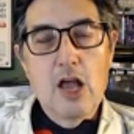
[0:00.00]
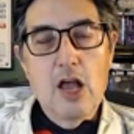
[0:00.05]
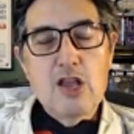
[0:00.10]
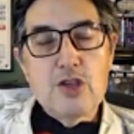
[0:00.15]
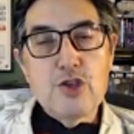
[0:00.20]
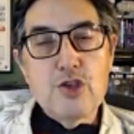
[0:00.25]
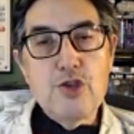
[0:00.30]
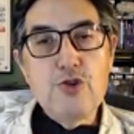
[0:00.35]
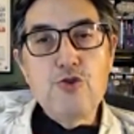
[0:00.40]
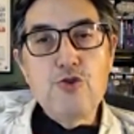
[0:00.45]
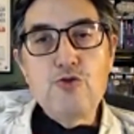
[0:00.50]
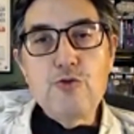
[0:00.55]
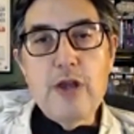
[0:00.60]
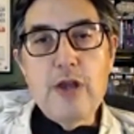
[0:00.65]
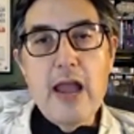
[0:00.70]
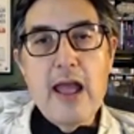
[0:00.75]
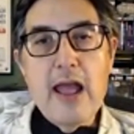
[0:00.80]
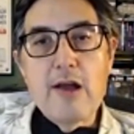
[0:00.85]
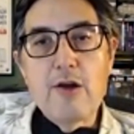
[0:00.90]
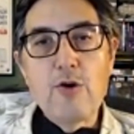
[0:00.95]
you
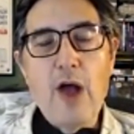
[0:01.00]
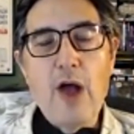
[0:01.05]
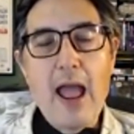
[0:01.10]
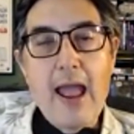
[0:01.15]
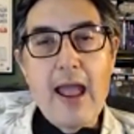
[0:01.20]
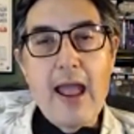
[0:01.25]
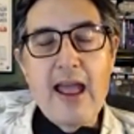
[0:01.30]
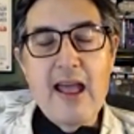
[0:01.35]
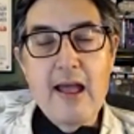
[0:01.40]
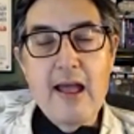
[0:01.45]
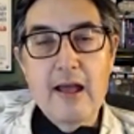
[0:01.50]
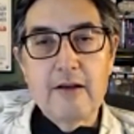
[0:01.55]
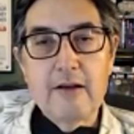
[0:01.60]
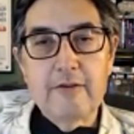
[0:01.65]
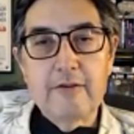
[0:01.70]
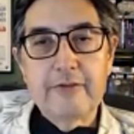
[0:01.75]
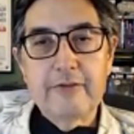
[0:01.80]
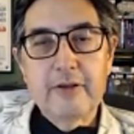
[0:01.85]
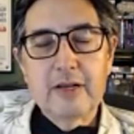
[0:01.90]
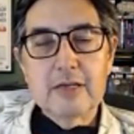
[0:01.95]
now
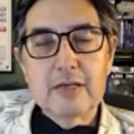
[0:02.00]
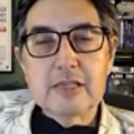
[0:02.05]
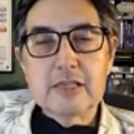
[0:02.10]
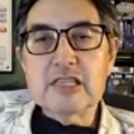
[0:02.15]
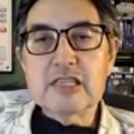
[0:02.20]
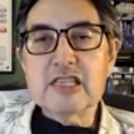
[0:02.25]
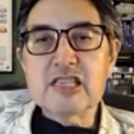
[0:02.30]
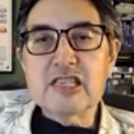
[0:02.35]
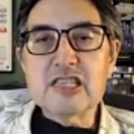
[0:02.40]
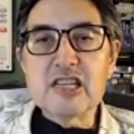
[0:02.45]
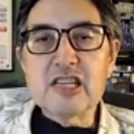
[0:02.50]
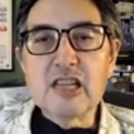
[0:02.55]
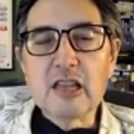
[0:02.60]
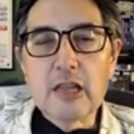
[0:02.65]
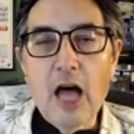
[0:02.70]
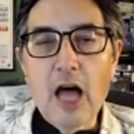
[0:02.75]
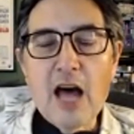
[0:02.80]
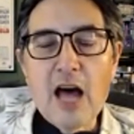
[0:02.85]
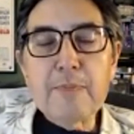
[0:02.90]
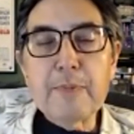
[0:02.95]
have
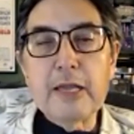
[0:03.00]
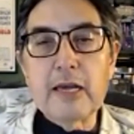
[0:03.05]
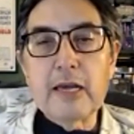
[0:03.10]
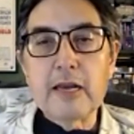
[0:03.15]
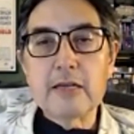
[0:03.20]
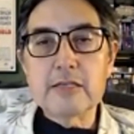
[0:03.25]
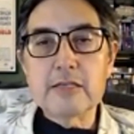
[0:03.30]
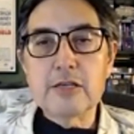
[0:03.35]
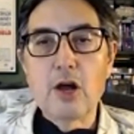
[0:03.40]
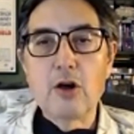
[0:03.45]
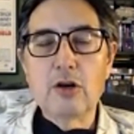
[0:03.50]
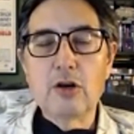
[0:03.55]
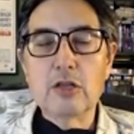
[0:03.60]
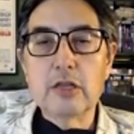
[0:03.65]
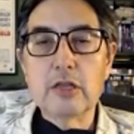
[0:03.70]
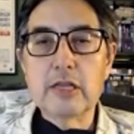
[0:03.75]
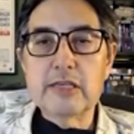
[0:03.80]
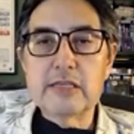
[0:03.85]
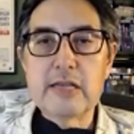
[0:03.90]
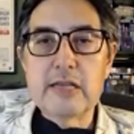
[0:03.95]
sloppiness
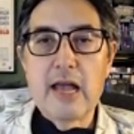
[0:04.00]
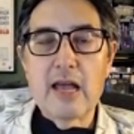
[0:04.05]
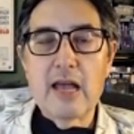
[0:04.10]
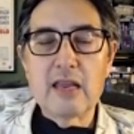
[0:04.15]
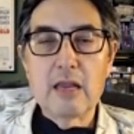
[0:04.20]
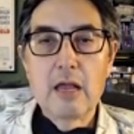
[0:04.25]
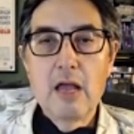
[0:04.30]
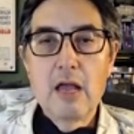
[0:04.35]
on the set.